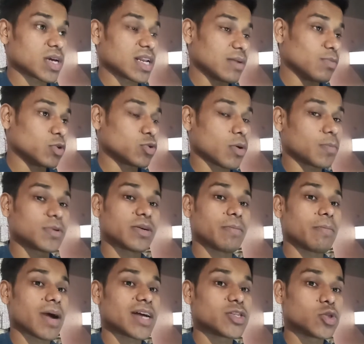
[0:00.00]
can able to
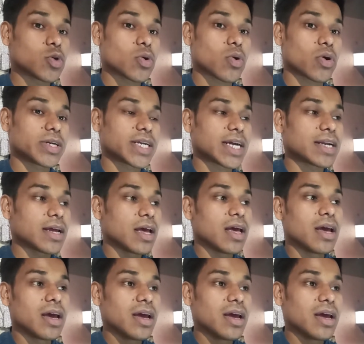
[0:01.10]
optimize your content